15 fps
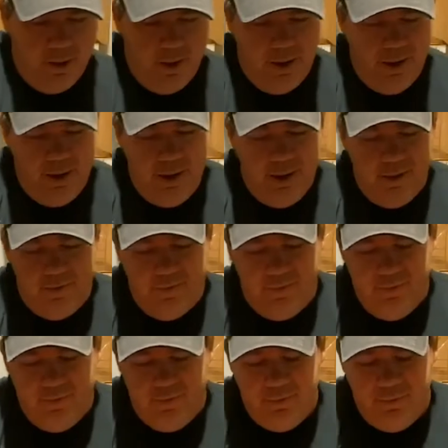And
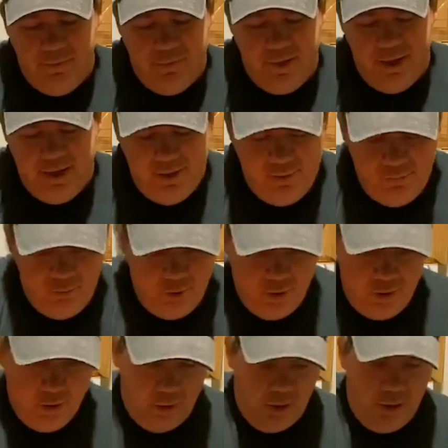they
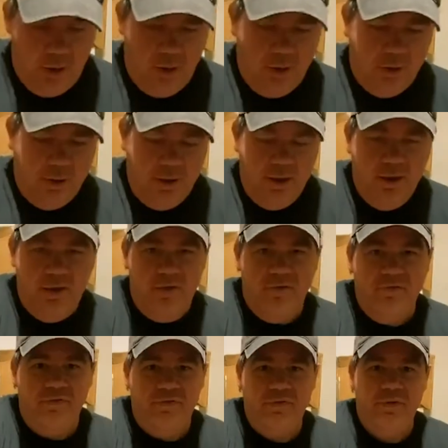were all
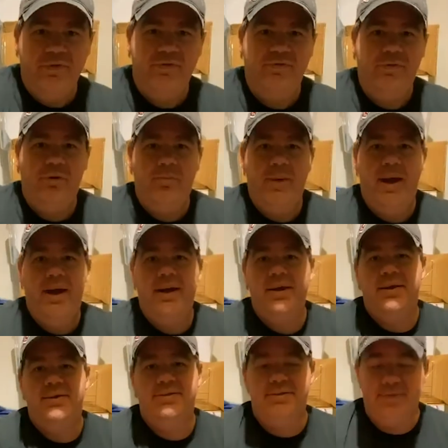of the full
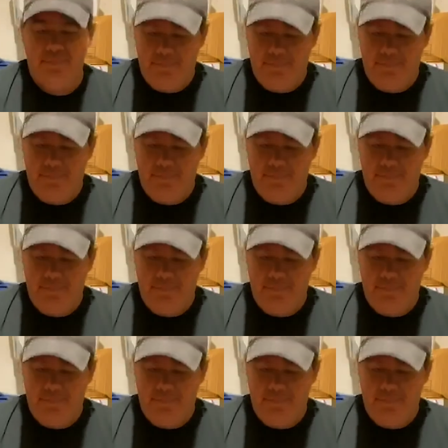bodies.